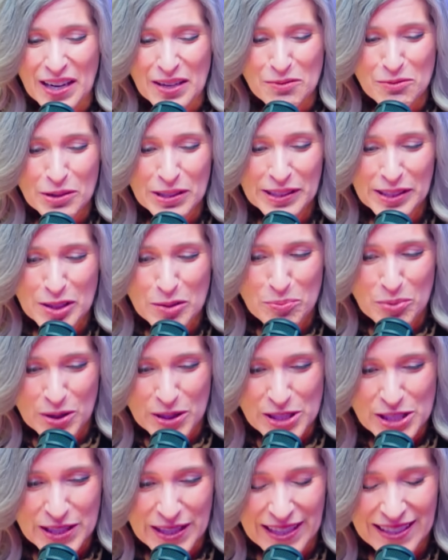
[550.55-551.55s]
really
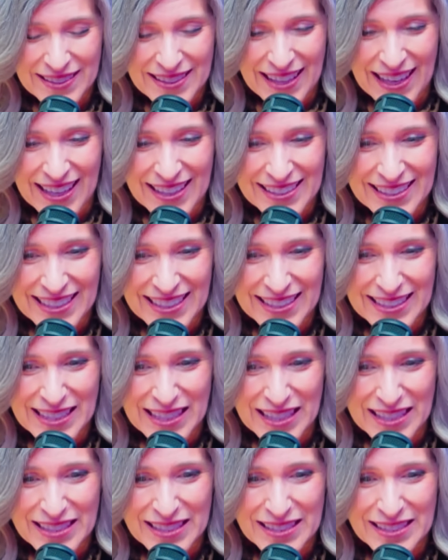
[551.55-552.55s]
appreciate that. And
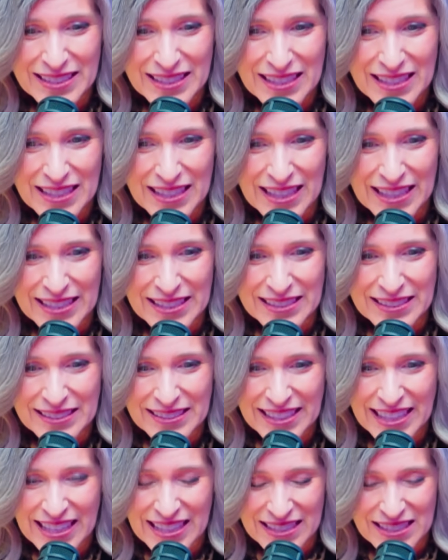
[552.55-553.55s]
I
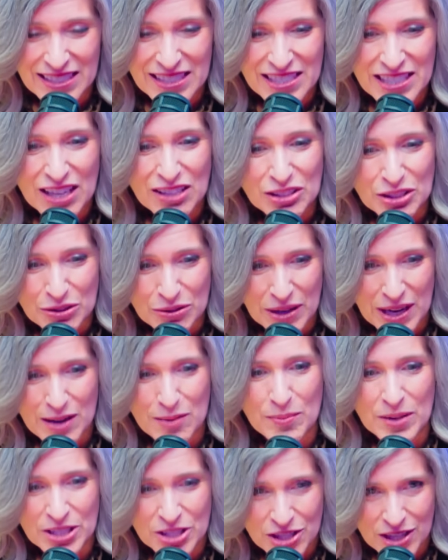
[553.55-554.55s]
can't tell you how
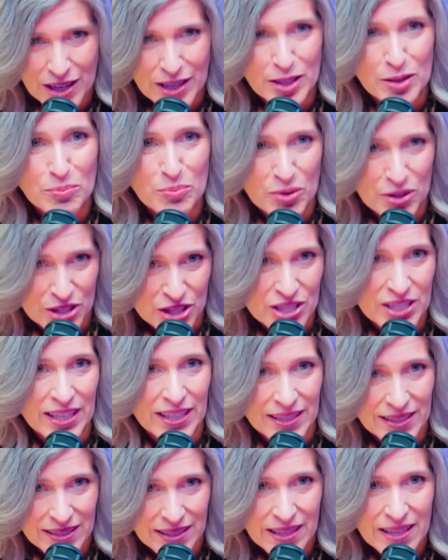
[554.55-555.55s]
much I
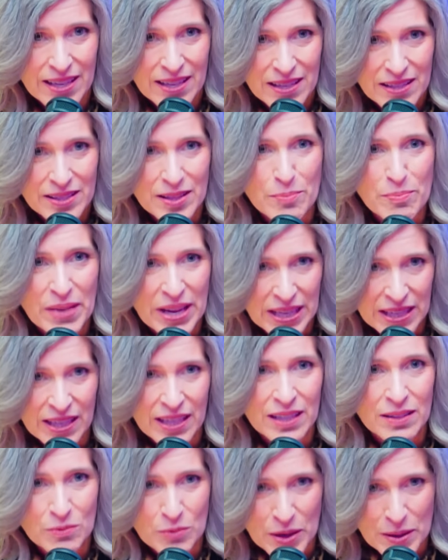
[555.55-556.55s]
appreciate the men
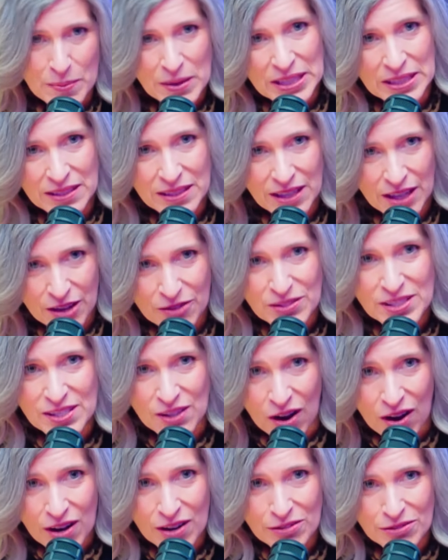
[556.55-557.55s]
and women of
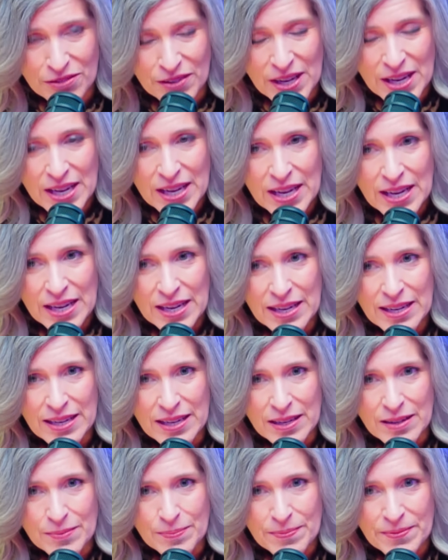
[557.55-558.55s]
SOF.
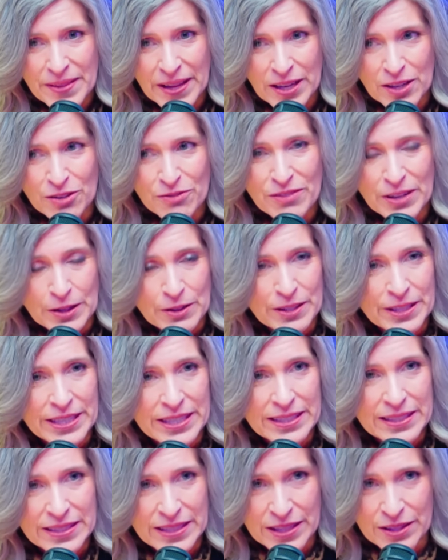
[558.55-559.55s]
They are
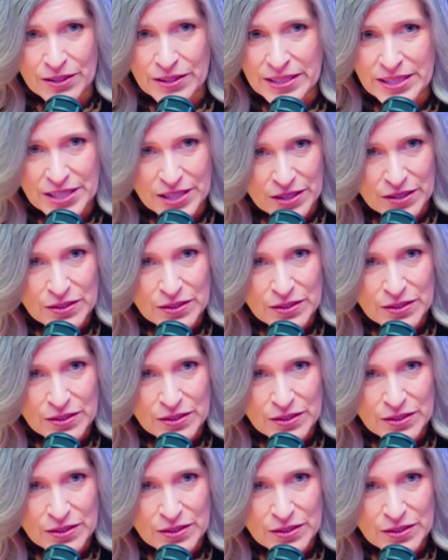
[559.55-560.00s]
very near and dear